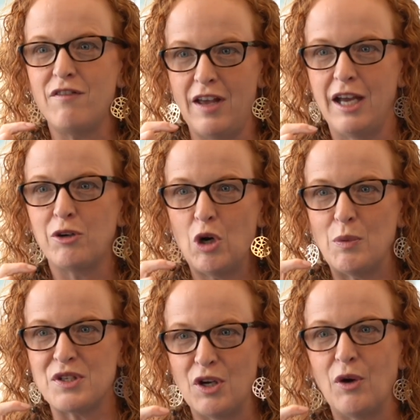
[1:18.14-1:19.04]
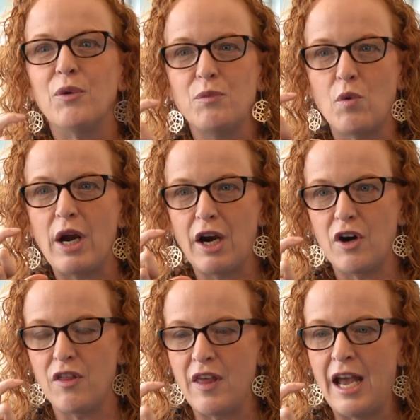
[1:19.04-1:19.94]
of that chromosome
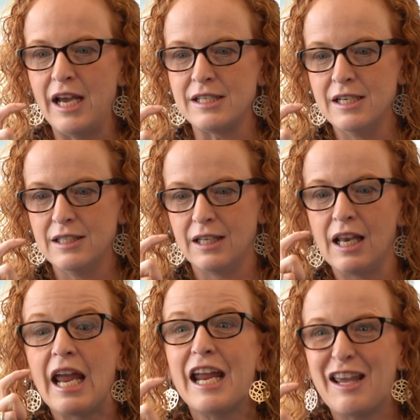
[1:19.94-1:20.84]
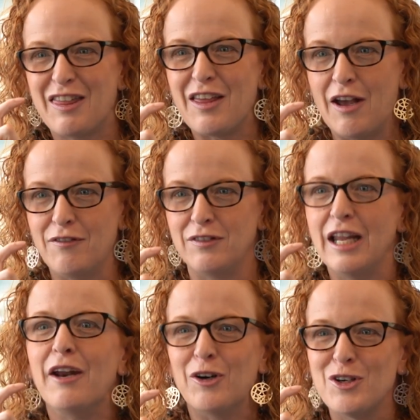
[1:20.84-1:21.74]
where that length of
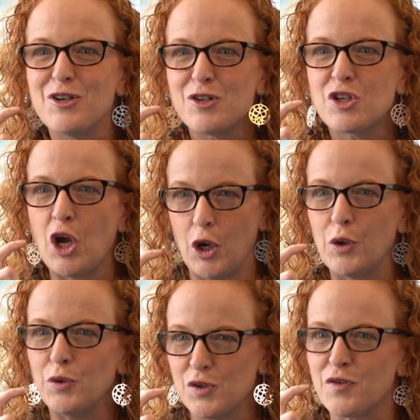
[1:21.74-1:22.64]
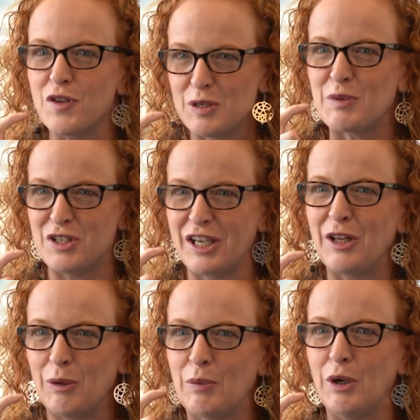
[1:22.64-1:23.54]
letters codes for this
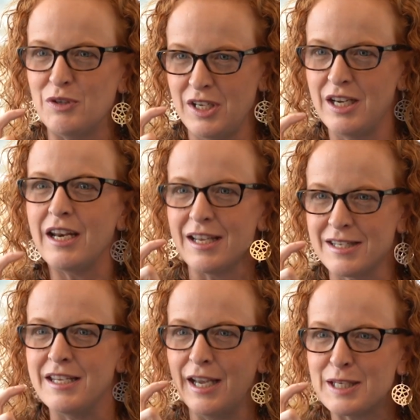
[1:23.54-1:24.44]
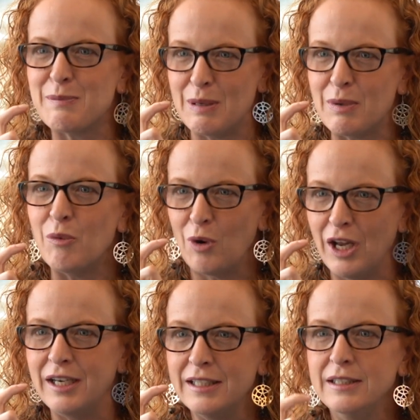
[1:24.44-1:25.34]
particular protein,
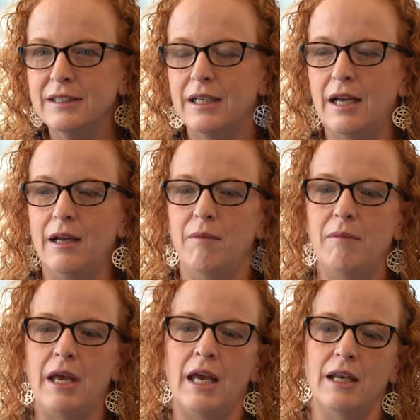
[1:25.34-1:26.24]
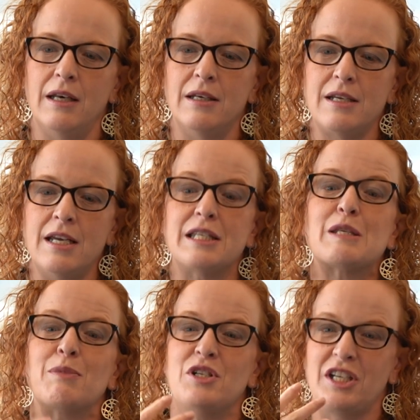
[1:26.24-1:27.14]
STXBP1. Um, and
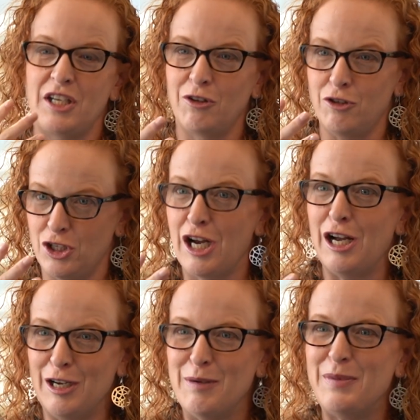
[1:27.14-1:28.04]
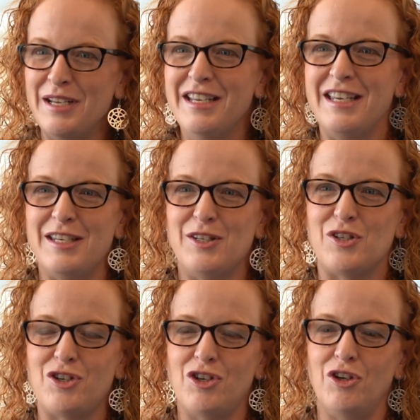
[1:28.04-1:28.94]
its particular job
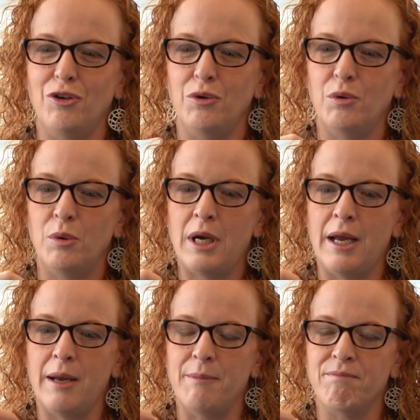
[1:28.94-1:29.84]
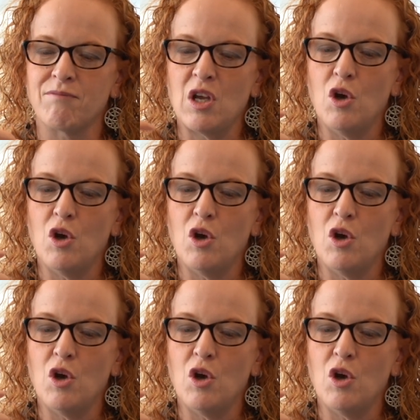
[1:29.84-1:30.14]
is to um,